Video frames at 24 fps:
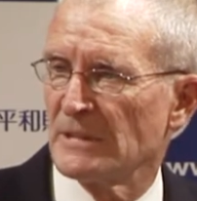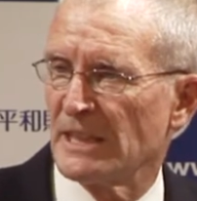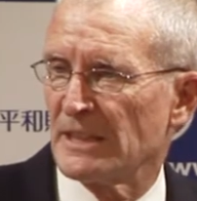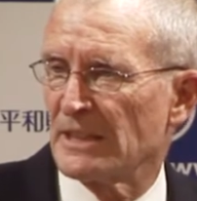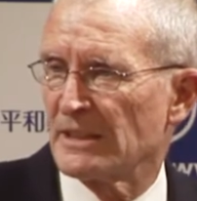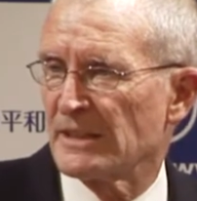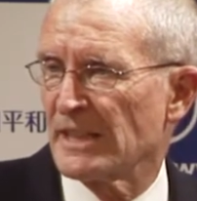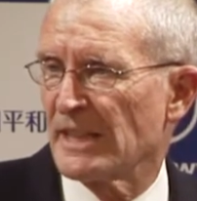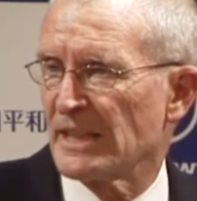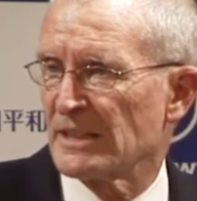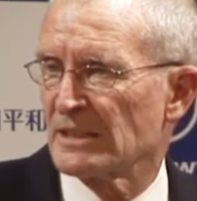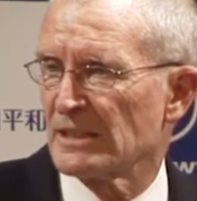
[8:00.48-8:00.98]
and
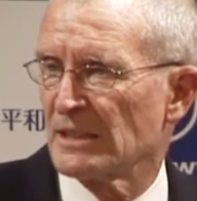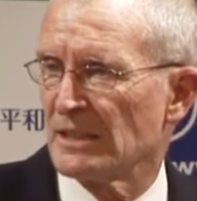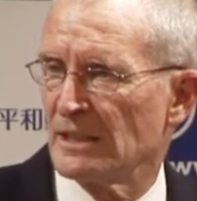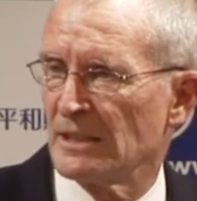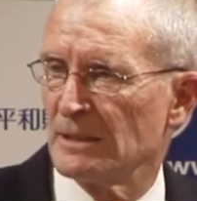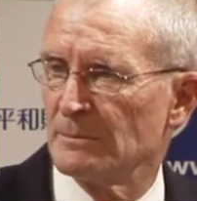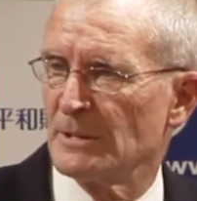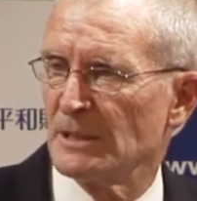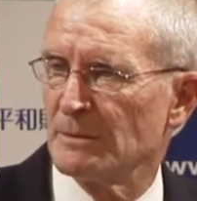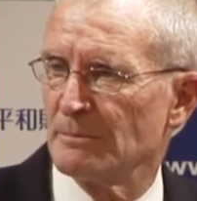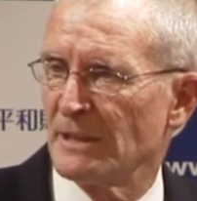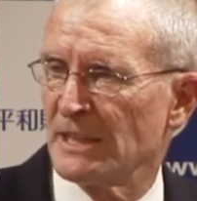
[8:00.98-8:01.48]
at that
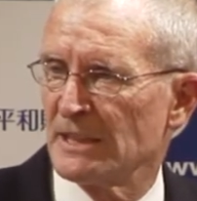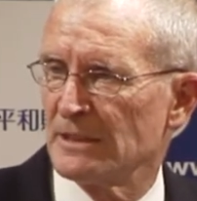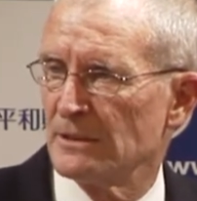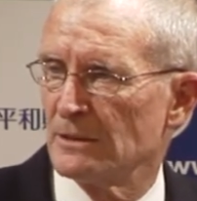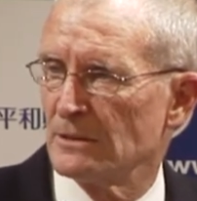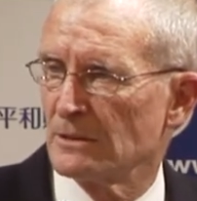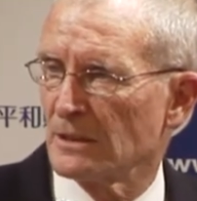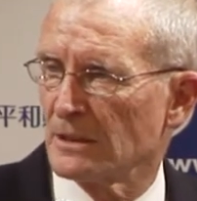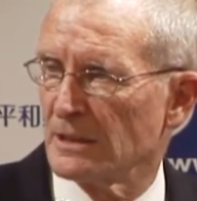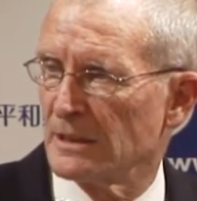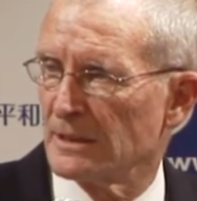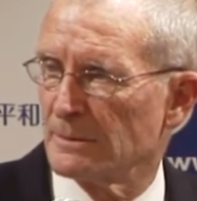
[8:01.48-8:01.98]
time it made
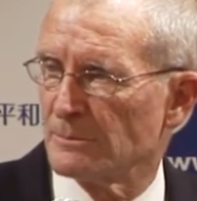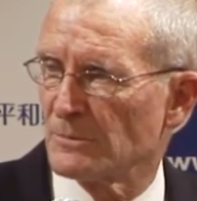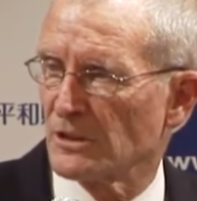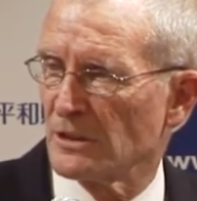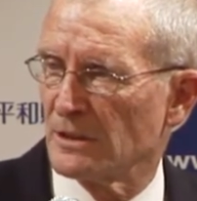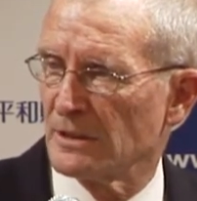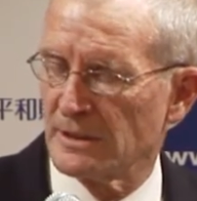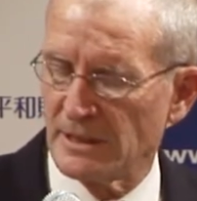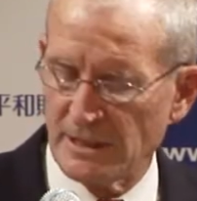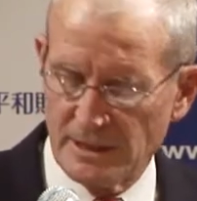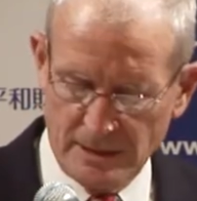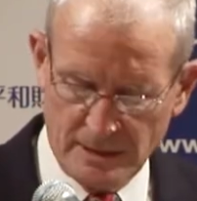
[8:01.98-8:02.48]
no
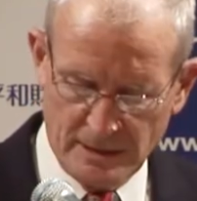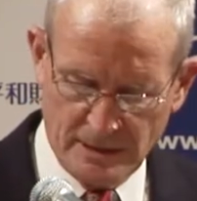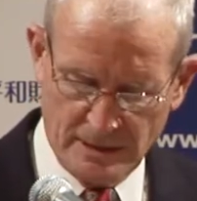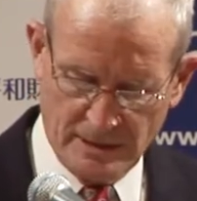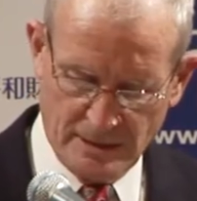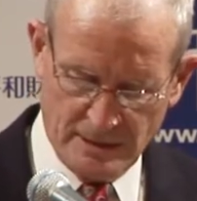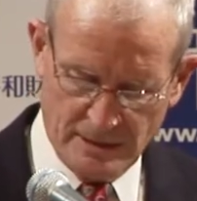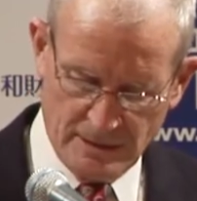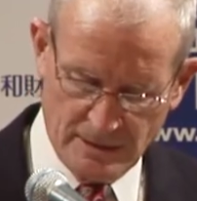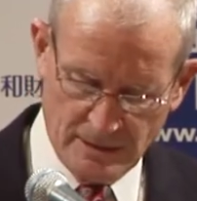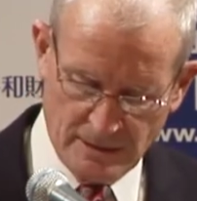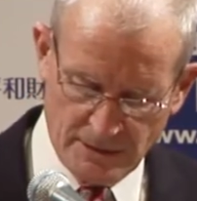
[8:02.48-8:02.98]

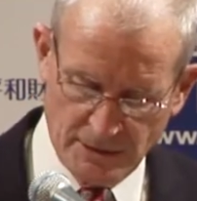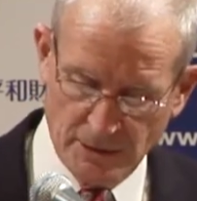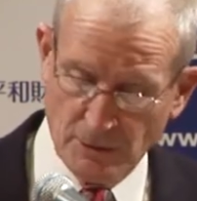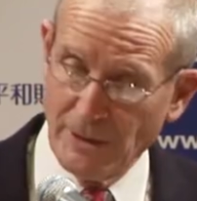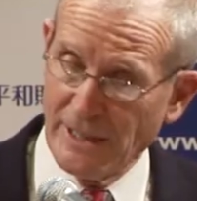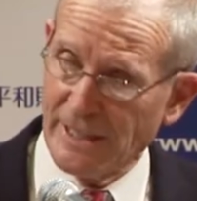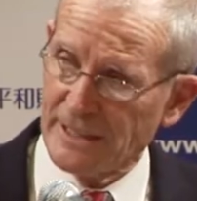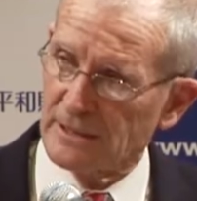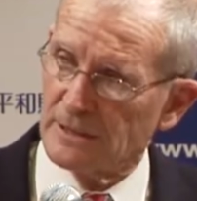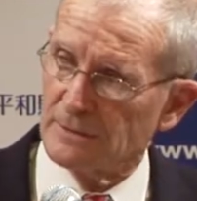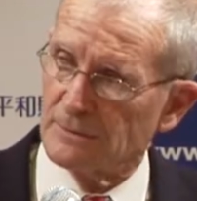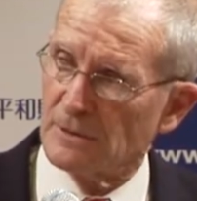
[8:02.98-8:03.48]

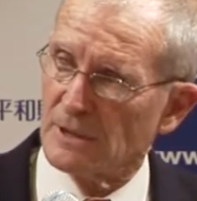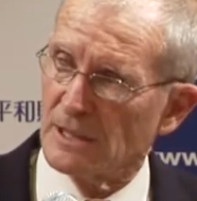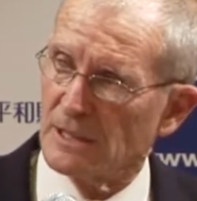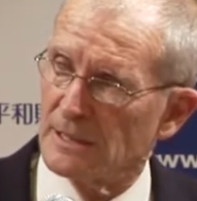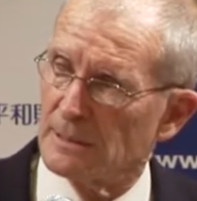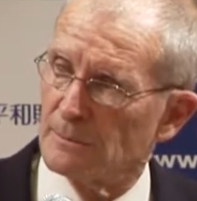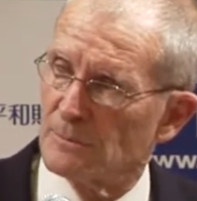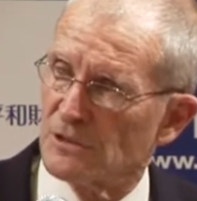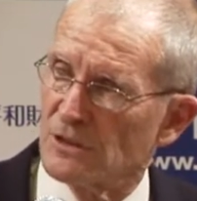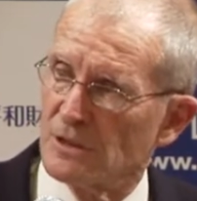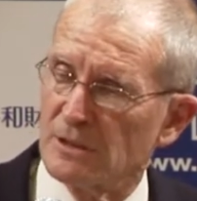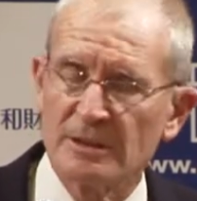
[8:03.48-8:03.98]
active
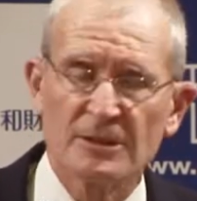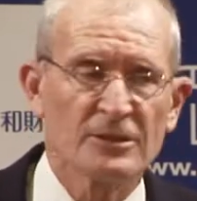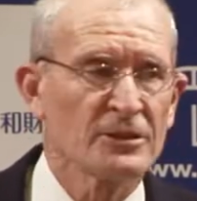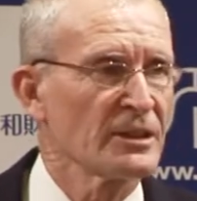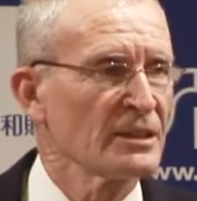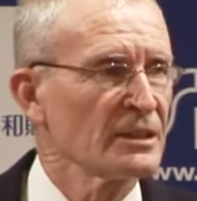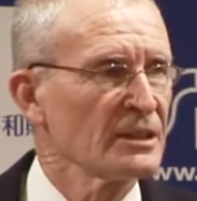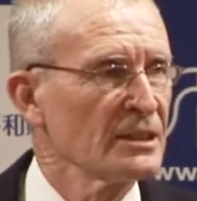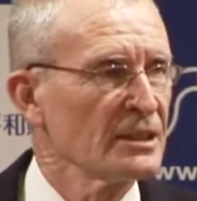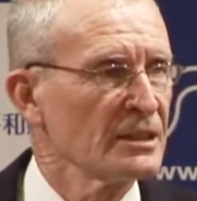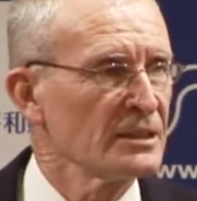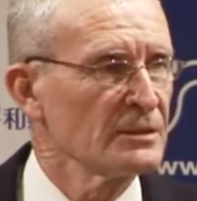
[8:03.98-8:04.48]
claims on the
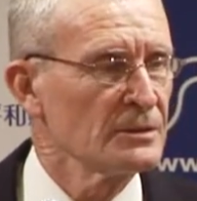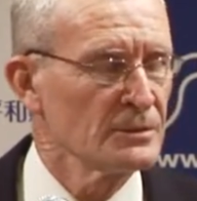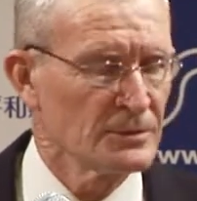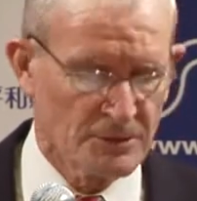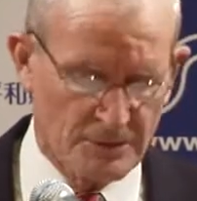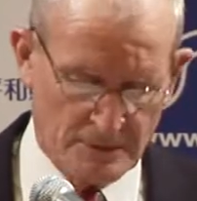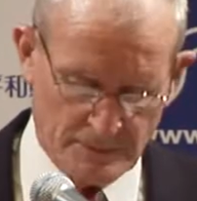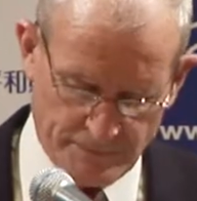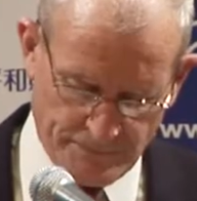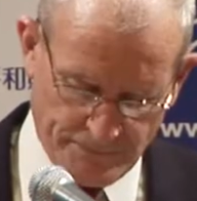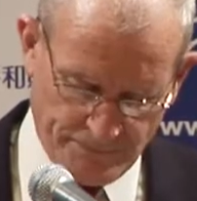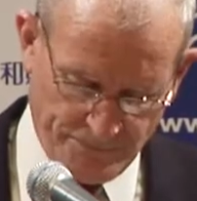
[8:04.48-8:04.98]

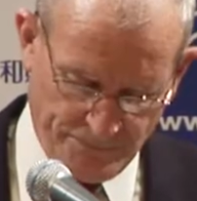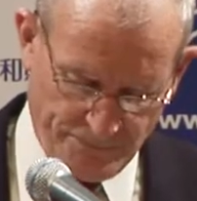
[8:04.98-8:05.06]
Senkakus.